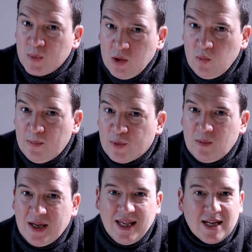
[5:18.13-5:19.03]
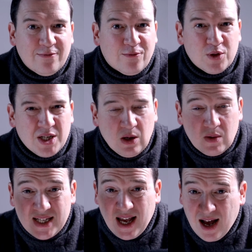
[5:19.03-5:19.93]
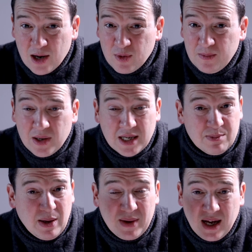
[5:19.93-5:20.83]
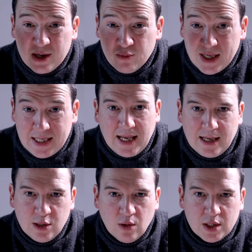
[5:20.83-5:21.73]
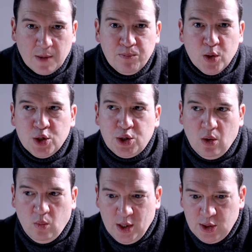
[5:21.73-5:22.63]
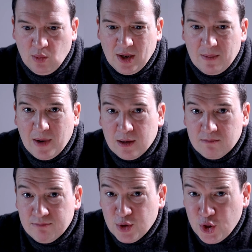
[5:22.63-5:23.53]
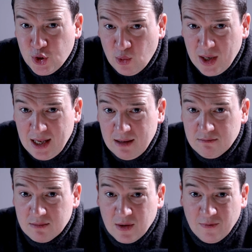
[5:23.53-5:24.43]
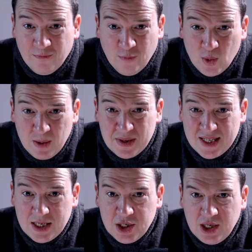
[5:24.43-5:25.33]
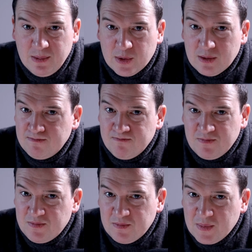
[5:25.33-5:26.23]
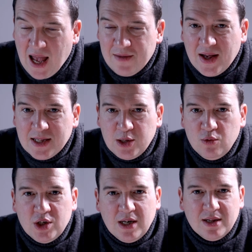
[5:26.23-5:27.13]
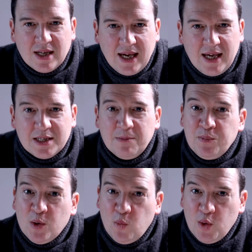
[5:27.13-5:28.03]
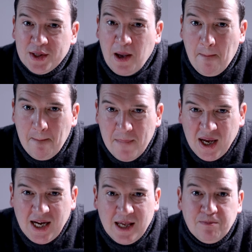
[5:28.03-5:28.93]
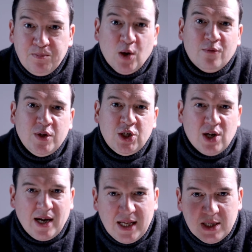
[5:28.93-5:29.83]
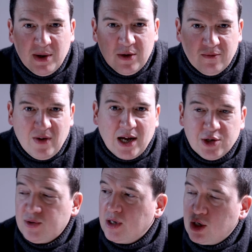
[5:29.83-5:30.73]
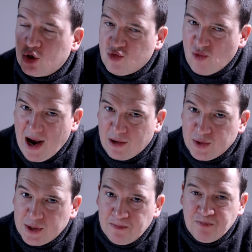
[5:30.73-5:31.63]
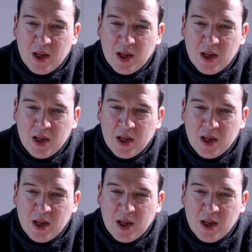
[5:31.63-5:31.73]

you will probably get it for as low as 100 bucks, maybe $110. So we're talking about 30, 40% cheaper. And that's usually the case with many of the Chinese manufactured trackers.